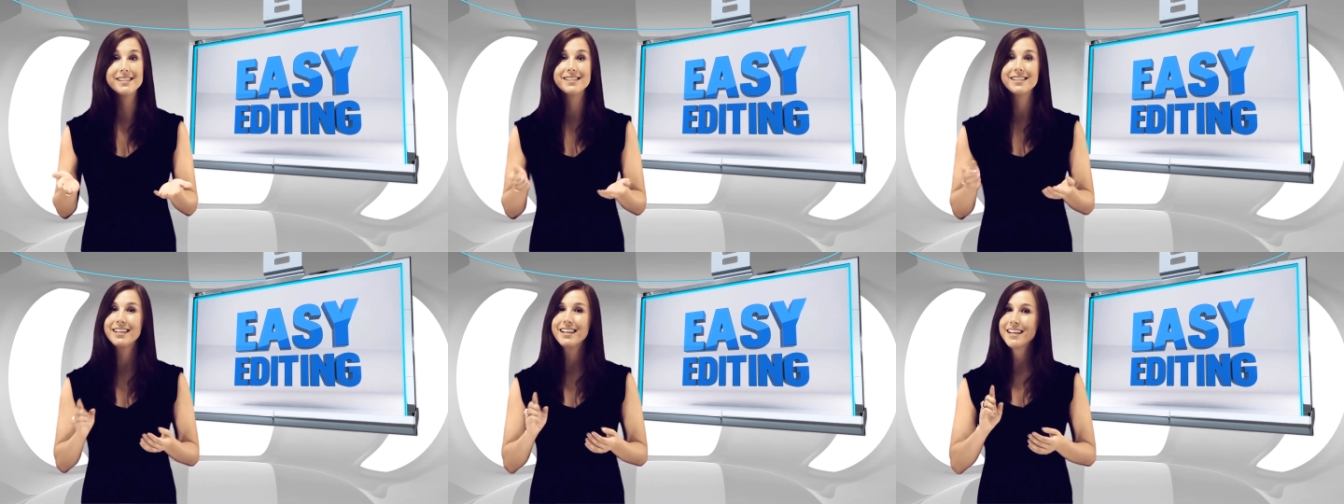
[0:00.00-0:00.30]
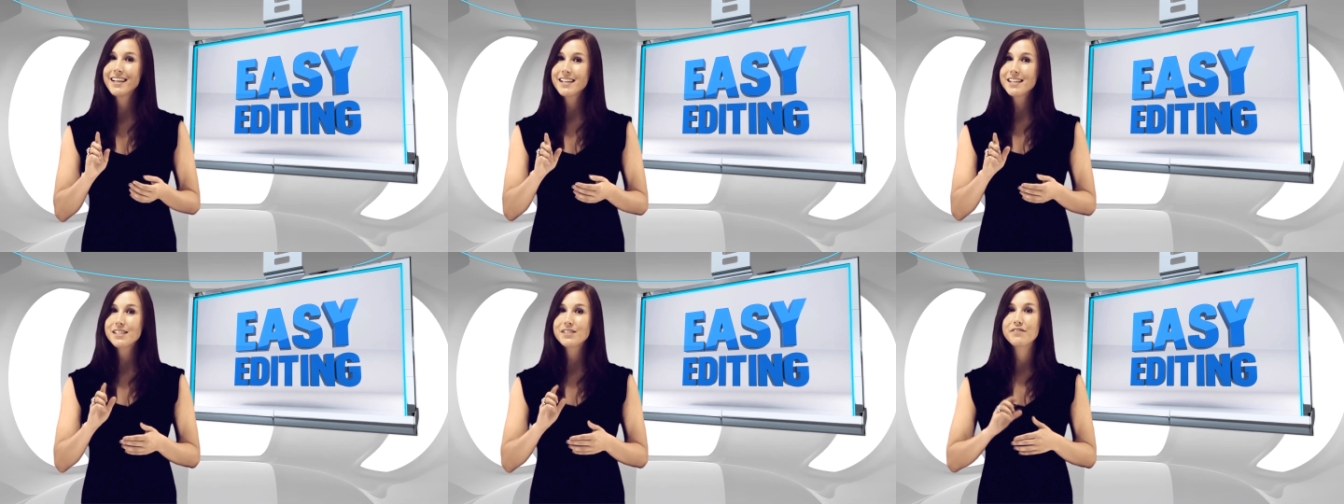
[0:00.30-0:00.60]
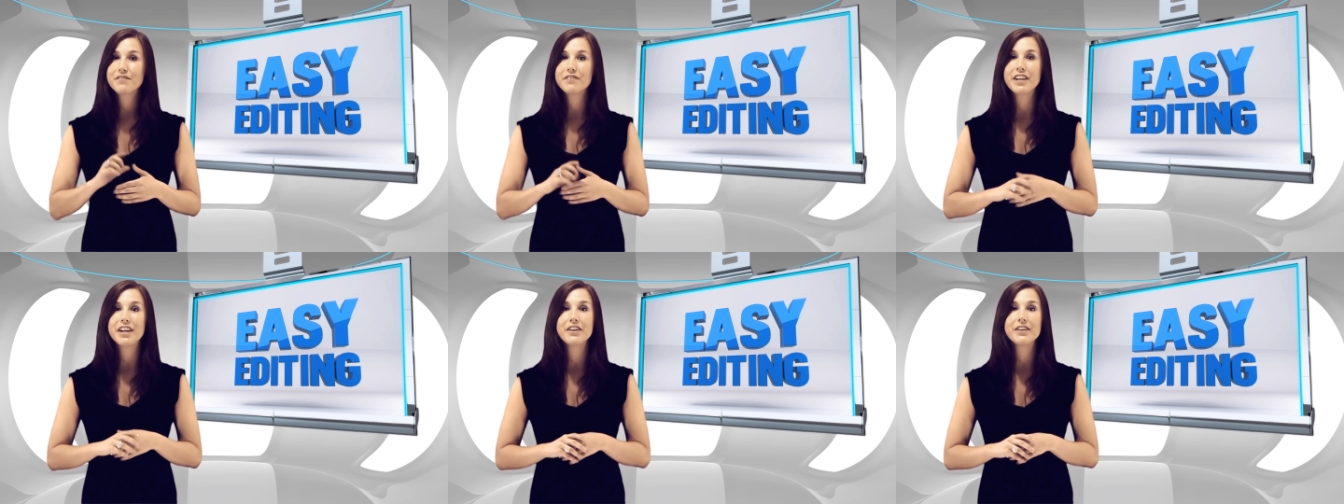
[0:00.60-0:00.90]
it is
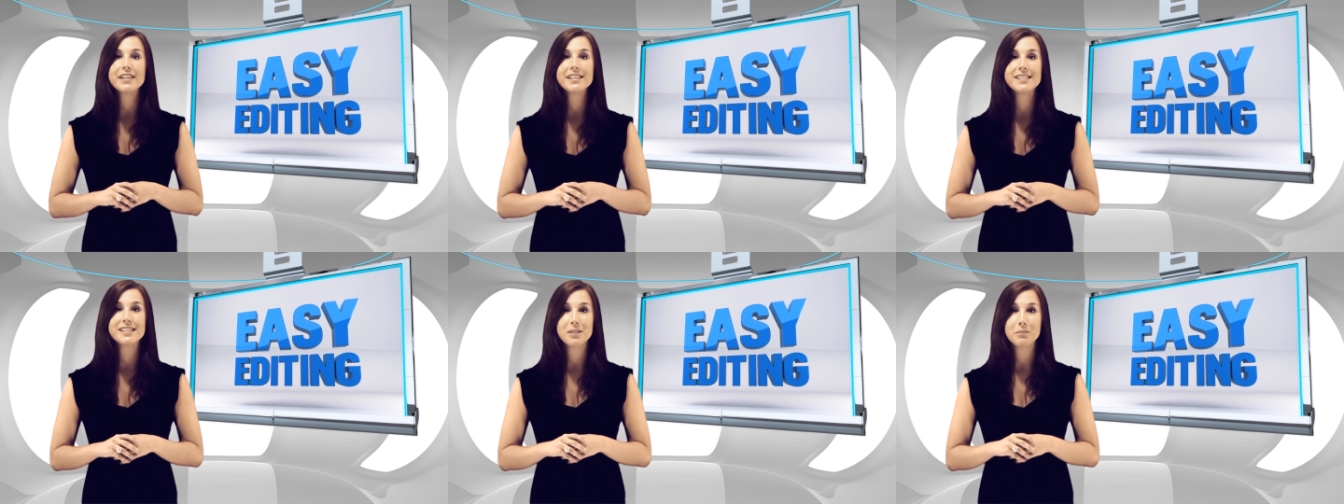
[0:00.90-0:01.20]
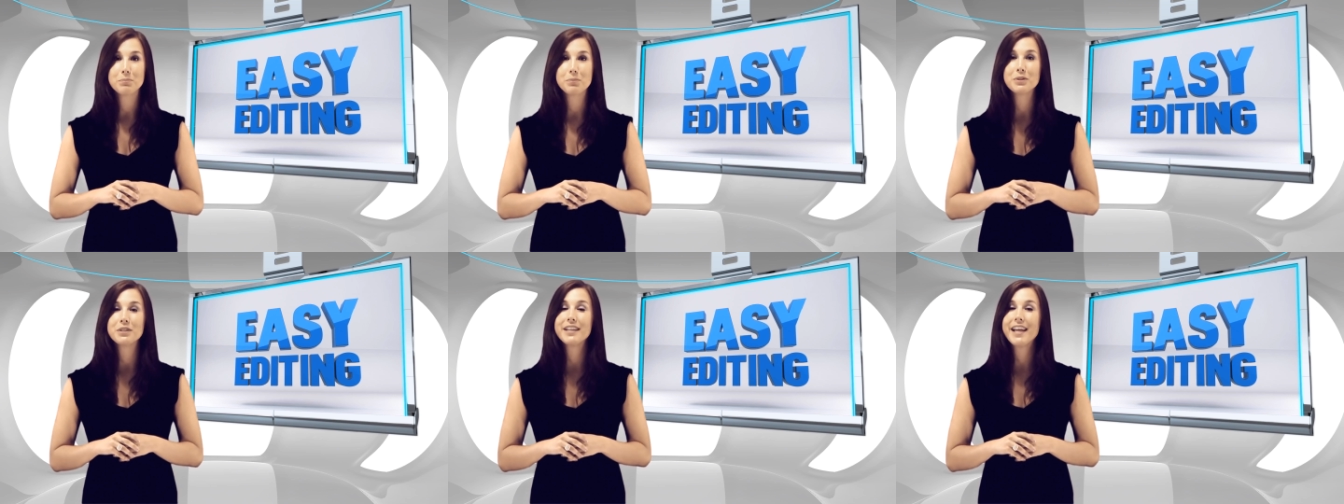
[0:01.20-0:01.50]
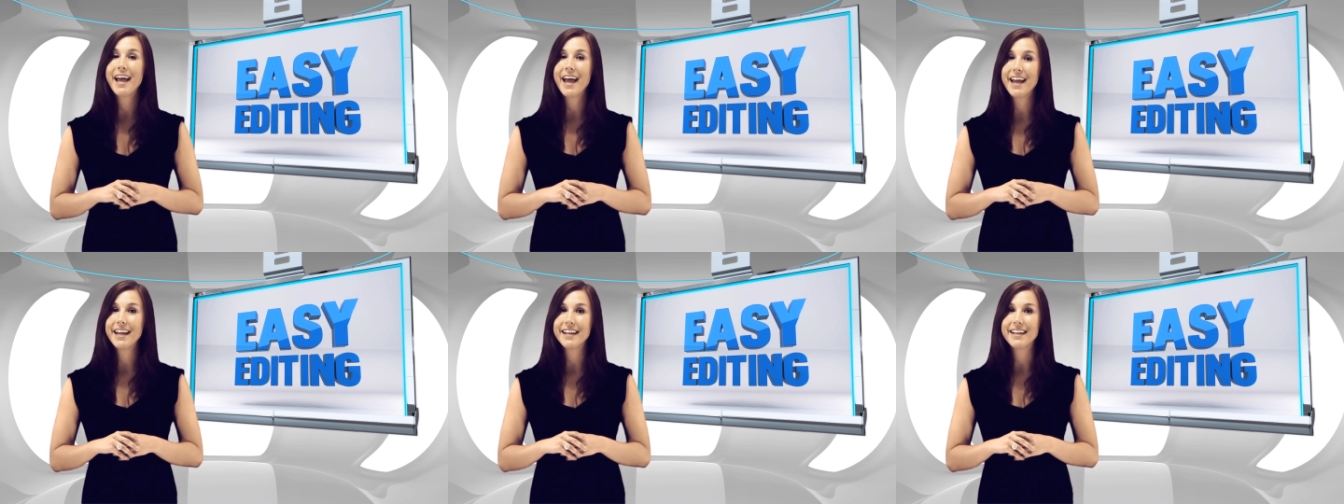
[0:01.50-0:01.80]
very simple
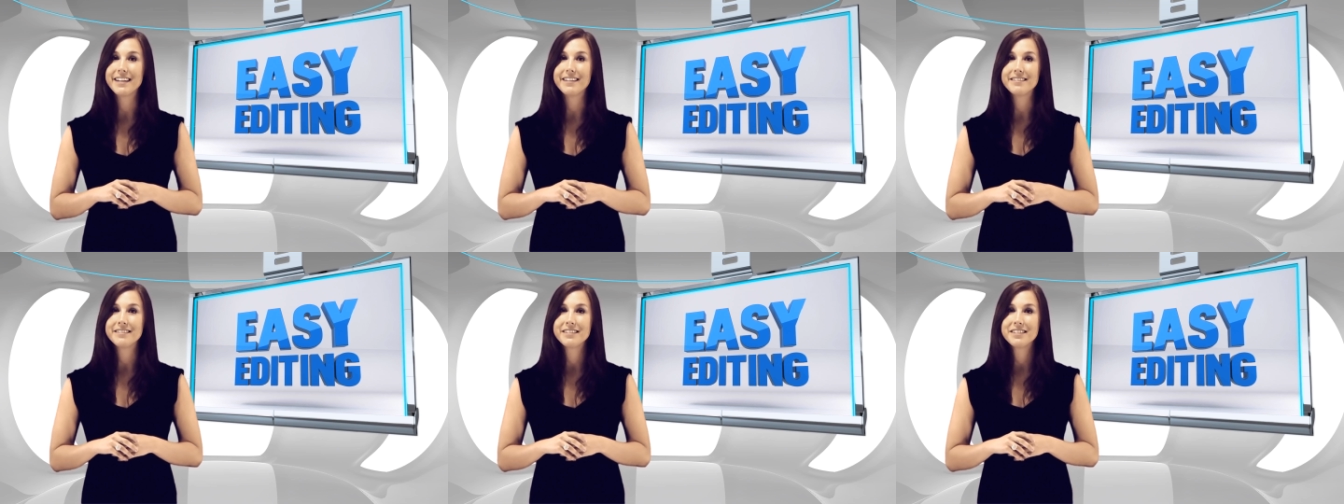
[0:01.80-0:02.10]
to edit.